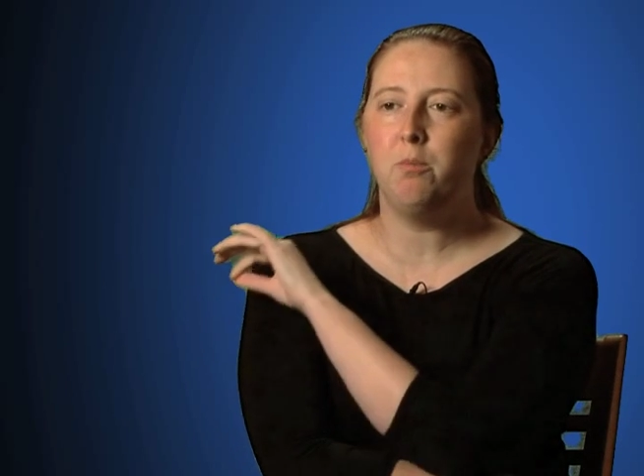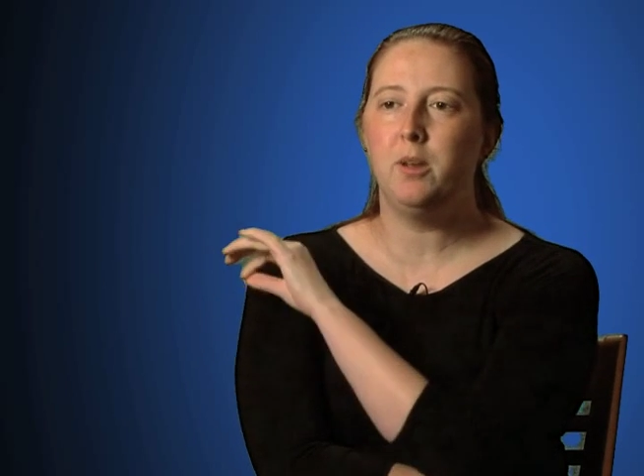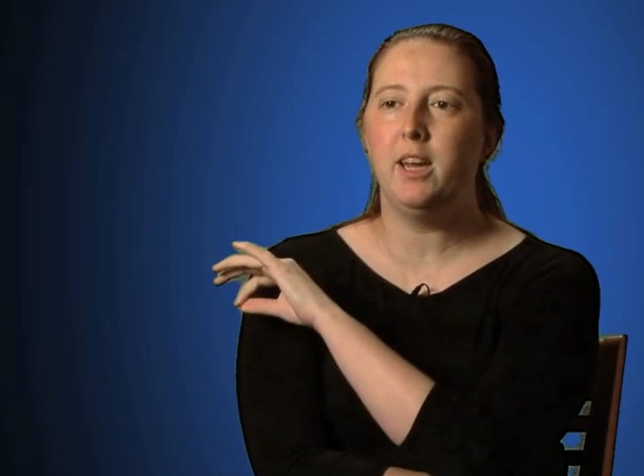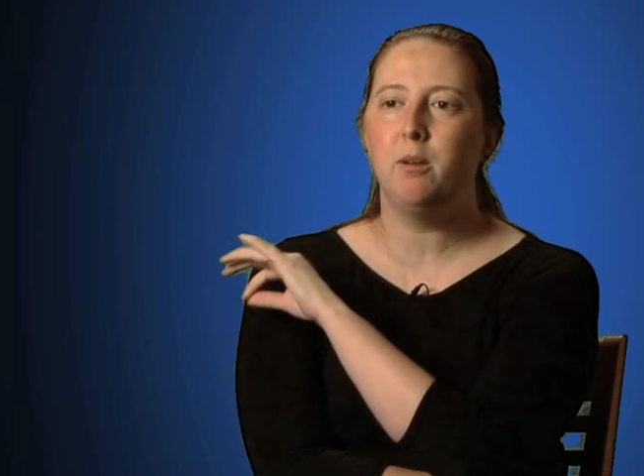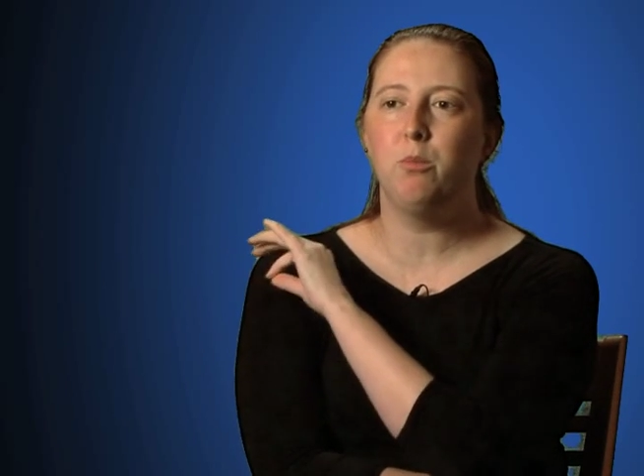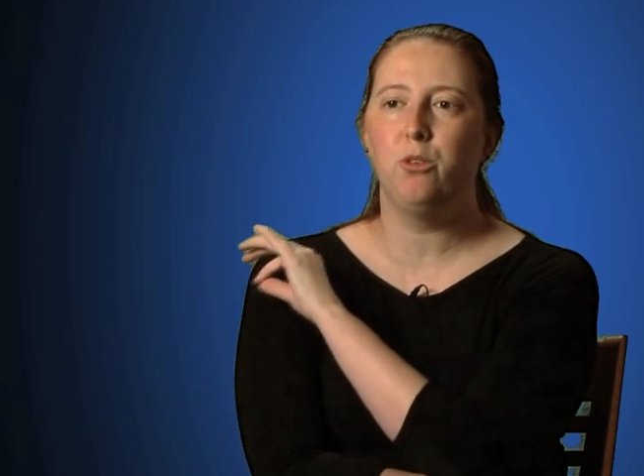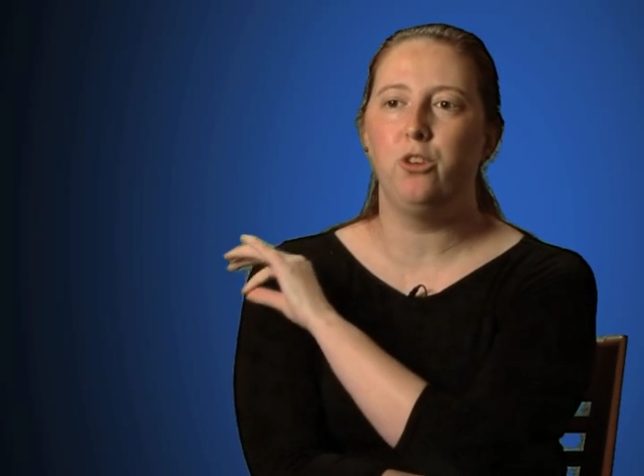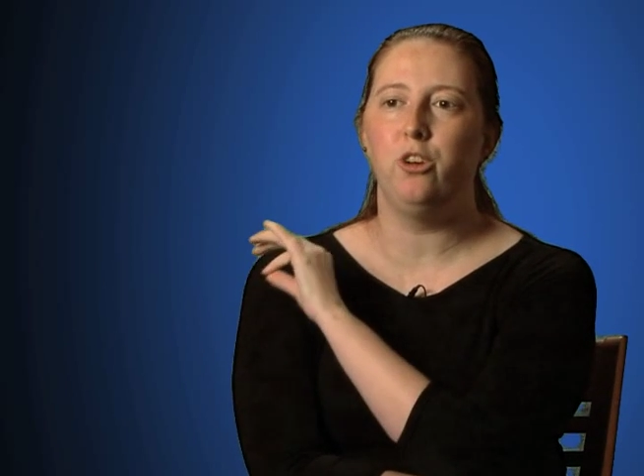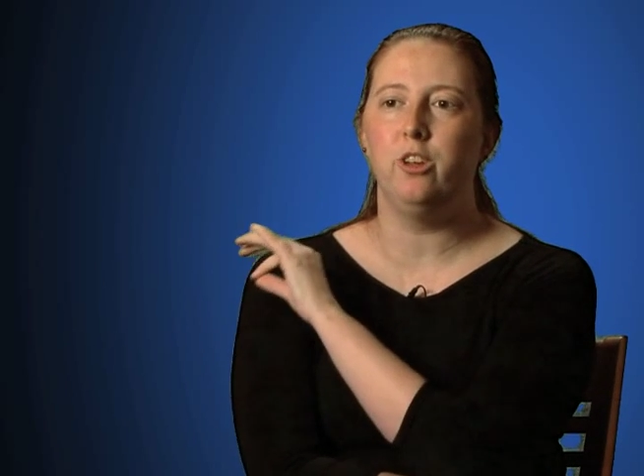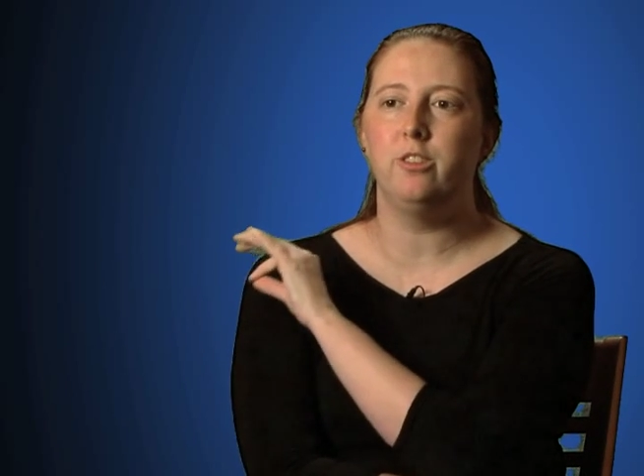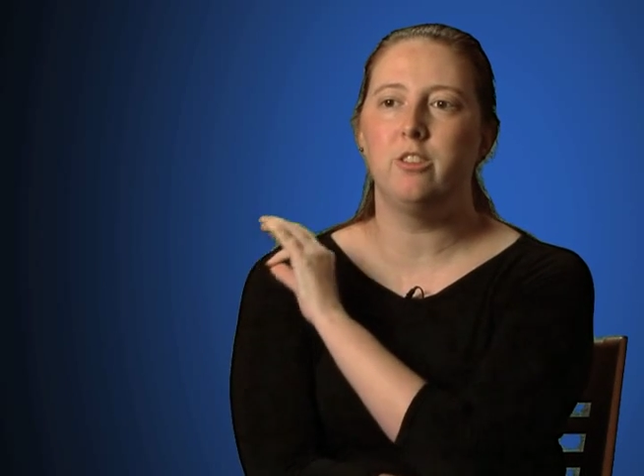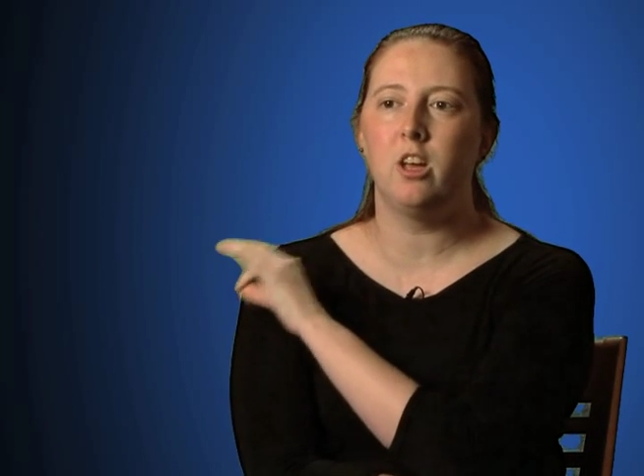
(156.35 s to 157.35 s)
been able to
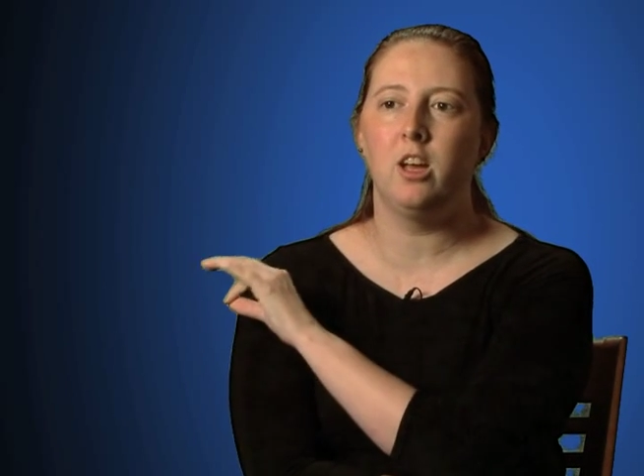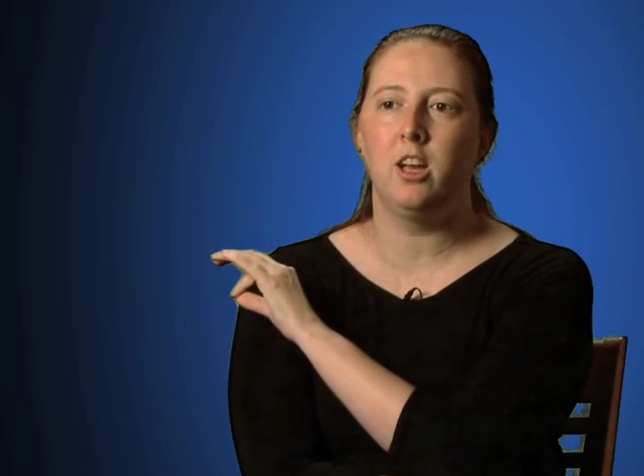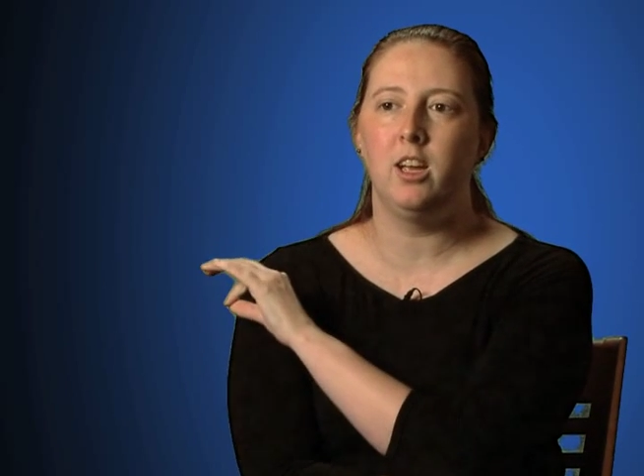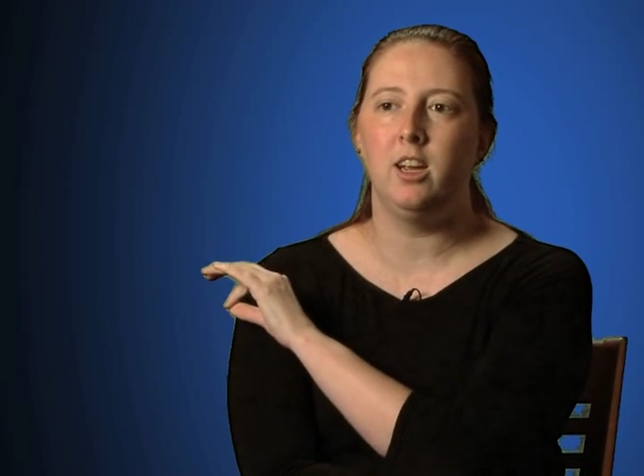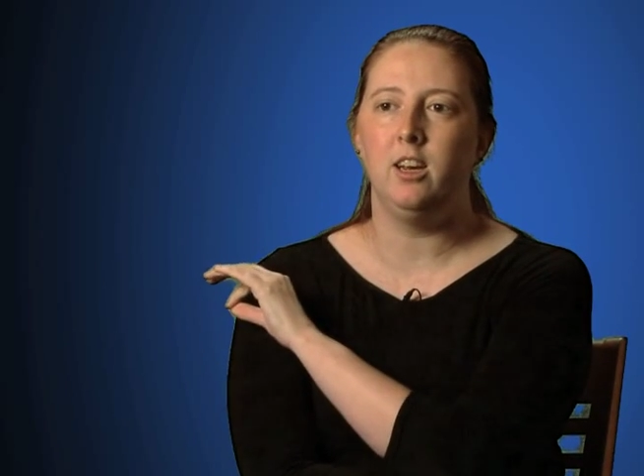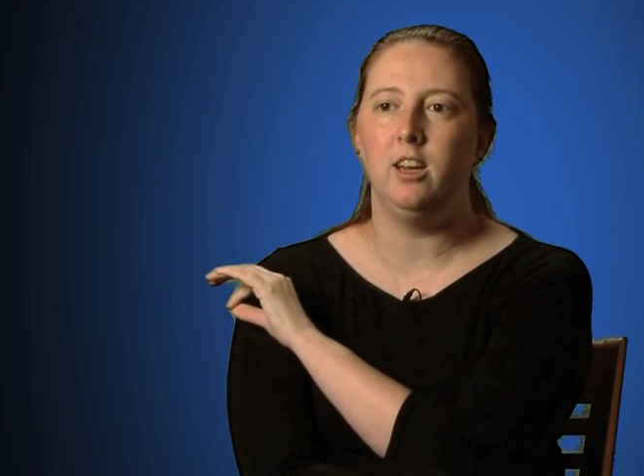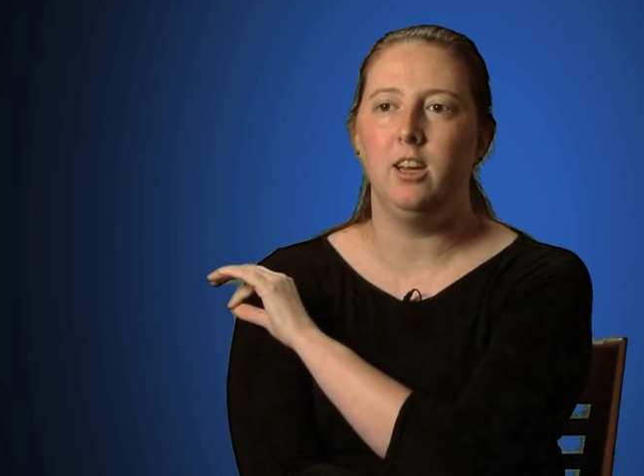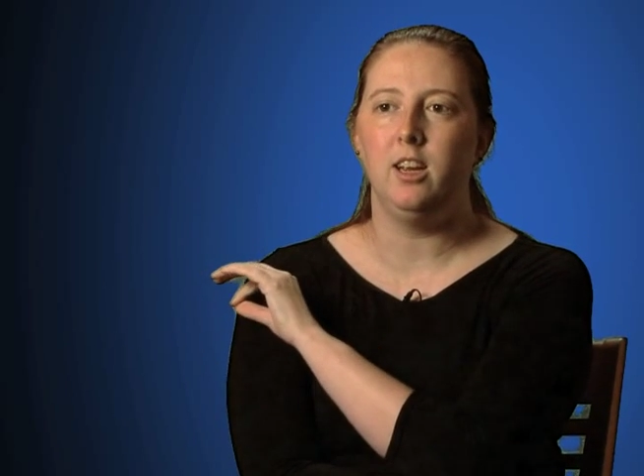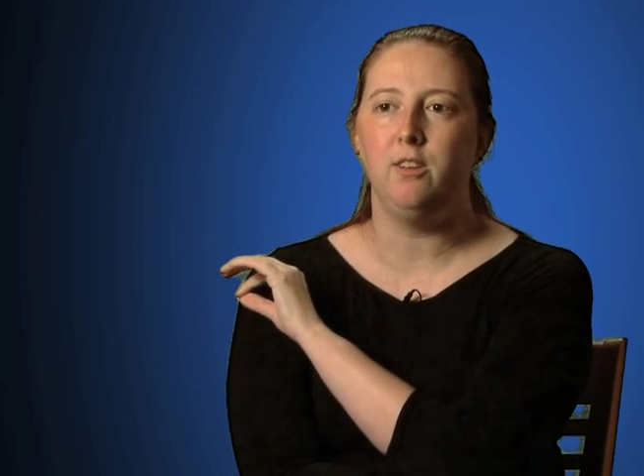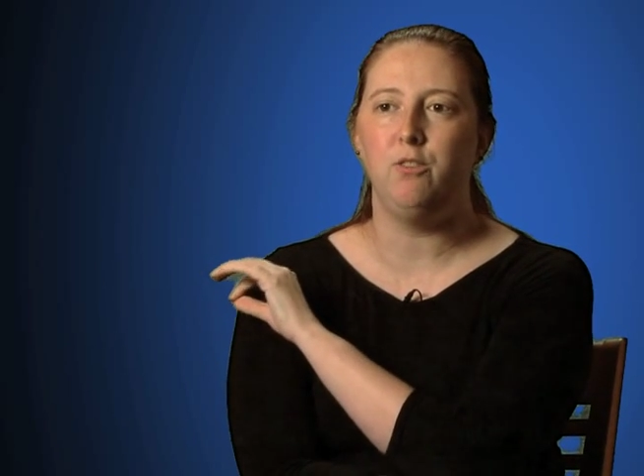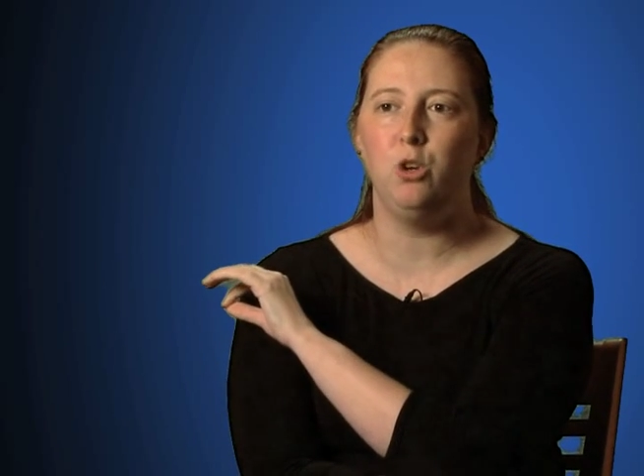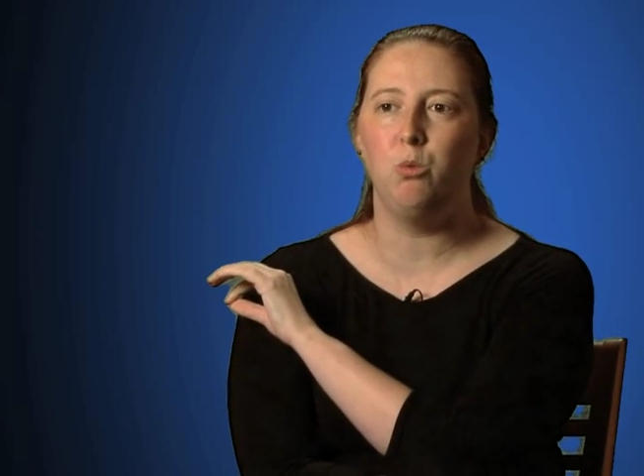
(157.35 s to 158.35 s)
decide
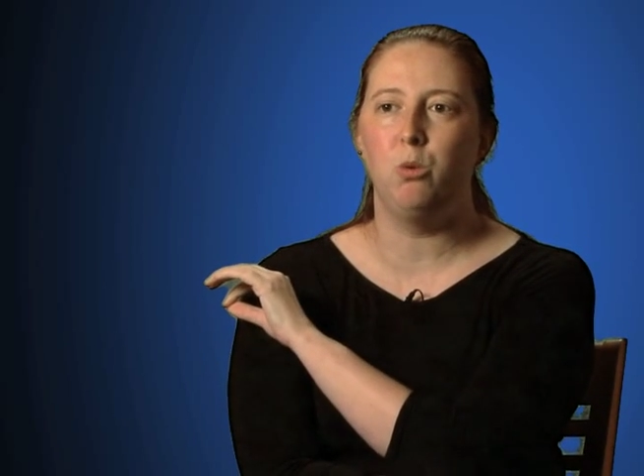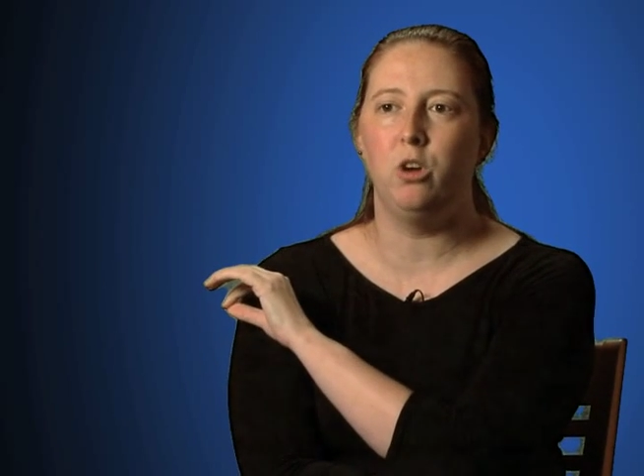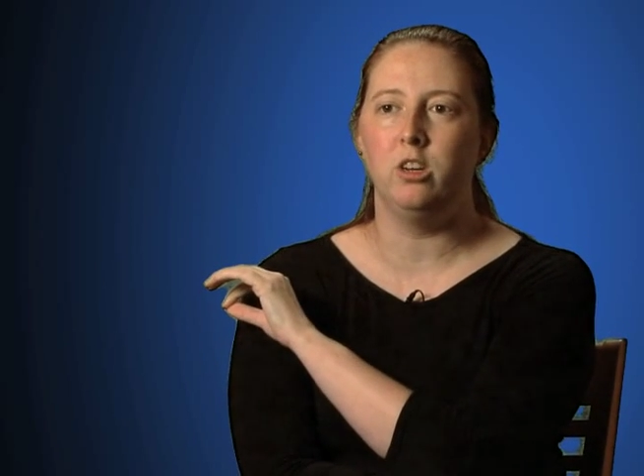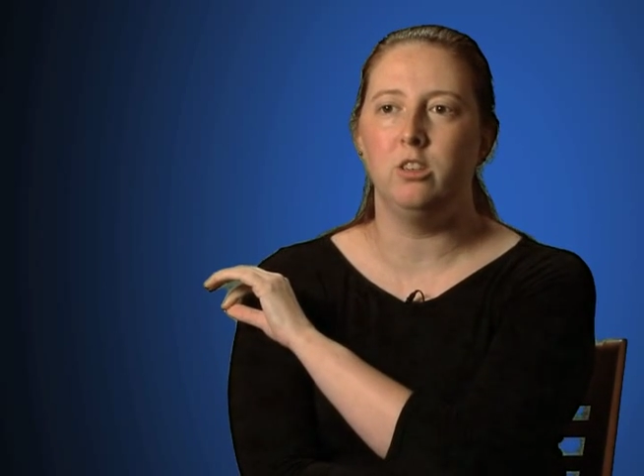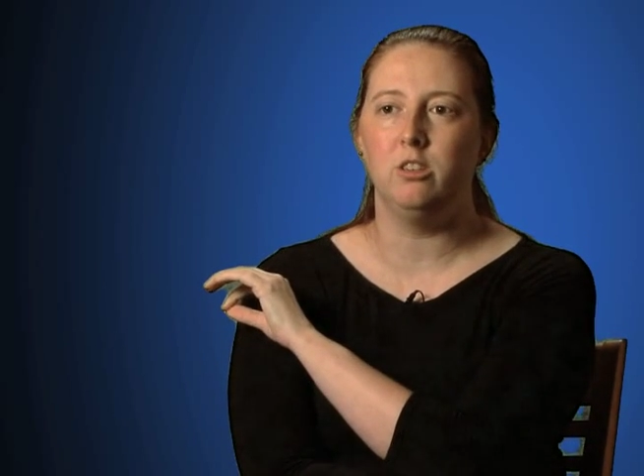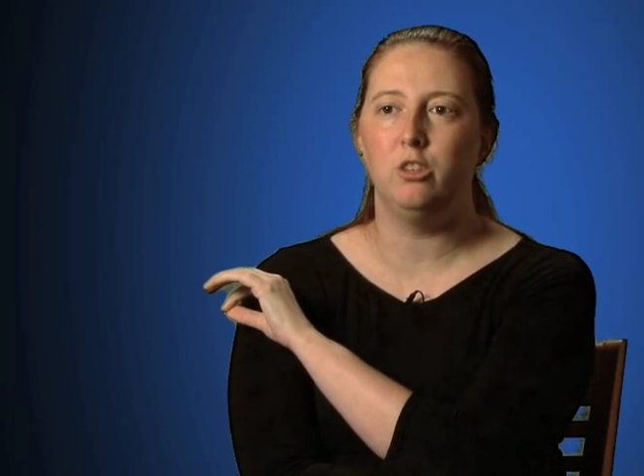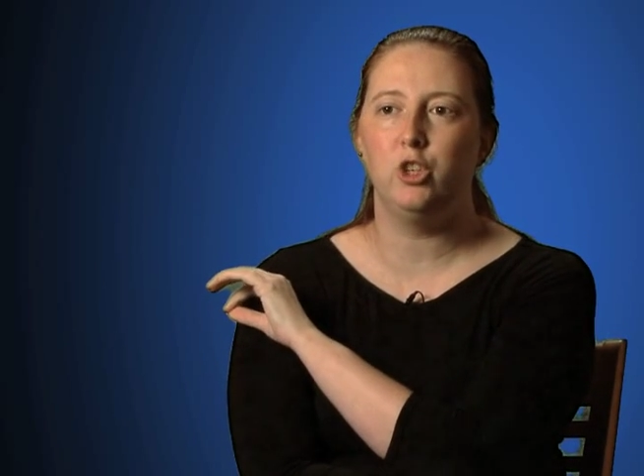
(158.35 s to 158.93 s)
if you want